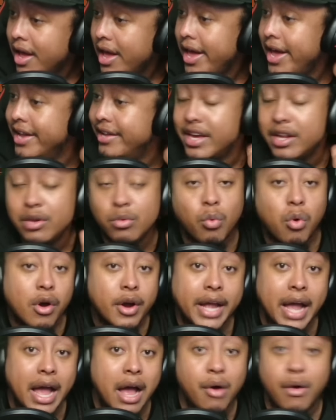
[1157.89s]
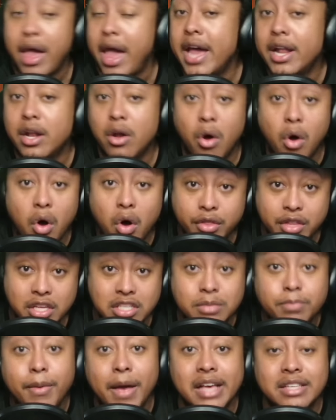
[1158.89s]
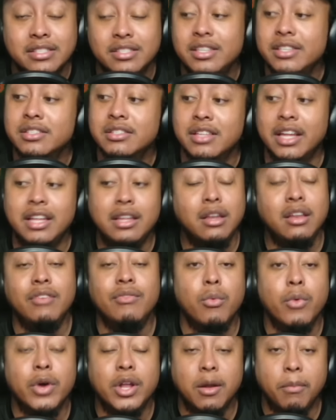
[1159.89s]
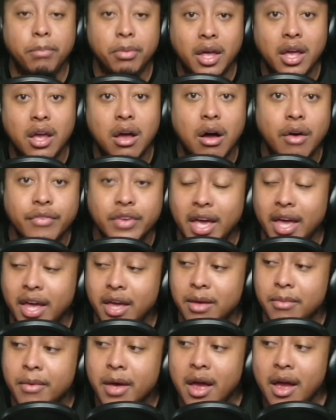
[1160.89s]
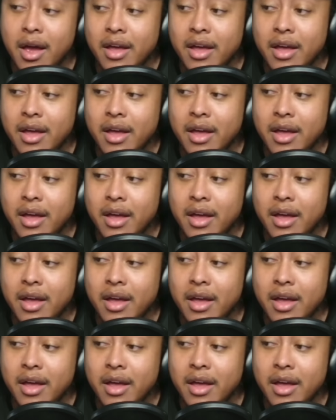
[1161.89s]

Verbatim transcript: It didn't work out at all this past season. They didn't even win a playoff game.